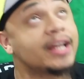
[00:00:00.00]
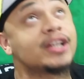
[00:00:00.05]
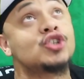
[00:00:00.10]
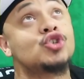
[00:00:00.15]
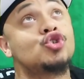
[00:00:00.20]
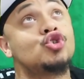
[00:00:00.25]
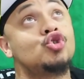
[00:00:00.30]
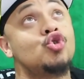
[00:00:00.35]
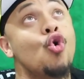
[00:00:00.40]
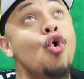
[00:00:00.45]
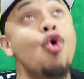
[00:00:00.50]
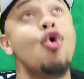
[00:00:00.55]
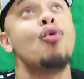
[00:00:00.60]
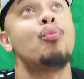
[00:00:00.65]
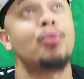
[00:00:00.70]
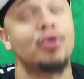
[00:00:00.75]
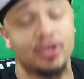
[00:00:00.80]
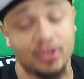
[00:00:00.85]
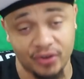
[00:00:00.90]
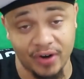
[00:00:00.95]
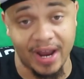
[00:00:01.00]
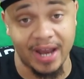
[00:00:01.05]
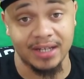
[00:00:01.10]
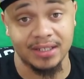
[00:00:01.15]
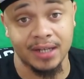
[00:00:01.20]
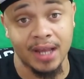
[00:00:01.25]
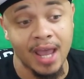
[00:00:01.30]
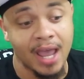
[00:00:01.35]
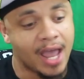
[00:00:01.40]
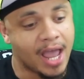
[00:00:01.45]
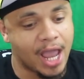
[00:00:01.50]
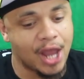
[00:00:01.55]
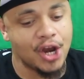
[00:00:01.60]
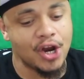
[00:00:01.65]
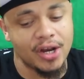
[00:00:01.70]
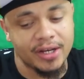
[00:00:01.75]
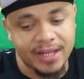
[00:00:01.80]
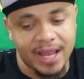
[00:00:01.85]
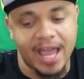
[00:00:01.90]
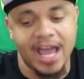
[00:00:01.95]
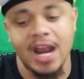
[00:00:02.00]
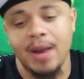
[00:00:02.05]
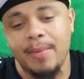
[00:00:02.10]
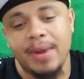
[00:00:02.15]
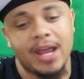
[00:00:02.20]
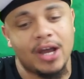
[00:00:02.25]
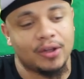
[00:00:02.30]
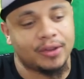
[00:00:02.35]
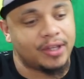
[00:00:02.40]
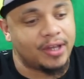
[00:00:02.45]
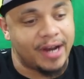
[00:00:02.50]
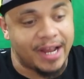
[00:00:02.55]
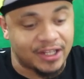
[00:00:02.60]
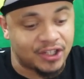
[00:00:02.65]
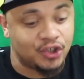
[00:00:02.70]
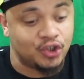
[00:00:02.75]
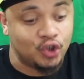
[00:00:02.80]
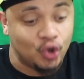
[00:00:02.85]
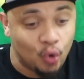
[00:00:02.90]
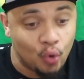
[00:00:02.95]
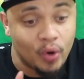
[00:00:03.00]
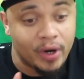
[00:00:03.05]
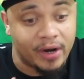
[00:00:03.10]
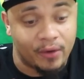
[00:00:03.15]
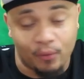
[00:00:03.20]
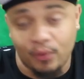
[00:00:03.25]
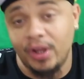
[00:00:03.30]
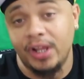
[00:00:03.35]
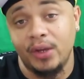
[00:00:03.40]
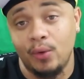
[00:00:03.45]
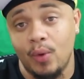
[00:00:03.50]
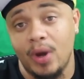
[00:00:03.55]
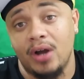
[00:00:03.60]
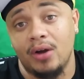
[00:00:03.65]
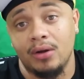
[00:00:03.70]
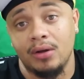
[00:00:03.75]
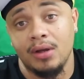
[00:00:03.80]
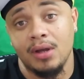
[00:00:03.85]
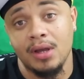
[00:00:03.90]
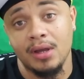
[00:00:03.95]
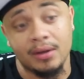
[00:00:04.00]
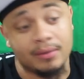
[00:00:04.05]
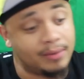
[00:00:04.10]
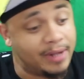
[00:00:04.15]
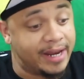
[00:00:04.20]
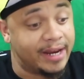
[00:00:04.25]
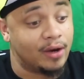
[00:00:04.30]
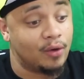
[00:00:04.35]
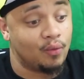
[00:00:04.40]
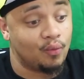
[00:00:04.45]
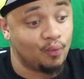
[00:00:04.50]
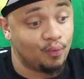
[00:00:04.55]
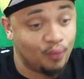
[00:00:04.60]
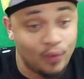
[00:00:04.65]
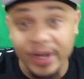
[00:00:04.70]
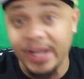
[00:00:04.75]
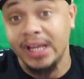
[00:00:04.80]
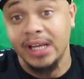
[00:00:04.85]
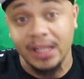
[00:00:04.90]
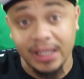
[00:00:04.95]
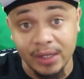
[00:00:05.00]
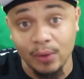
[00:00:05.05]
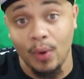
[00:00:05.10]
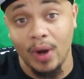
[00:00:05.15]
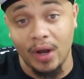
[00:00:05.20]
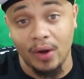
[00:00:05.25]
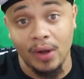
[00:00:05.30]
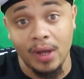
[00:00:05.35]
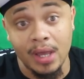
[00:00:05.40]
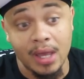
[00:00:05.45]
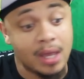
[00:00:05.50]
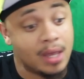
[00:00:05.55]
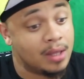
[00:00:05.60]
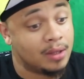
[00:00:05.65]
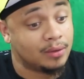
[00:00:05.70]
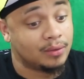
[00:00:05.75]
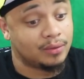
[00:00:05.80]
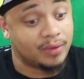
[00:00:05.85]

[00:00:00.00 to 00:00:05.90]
Like super trash. And there's anime out there that's doing it really well. Like really well.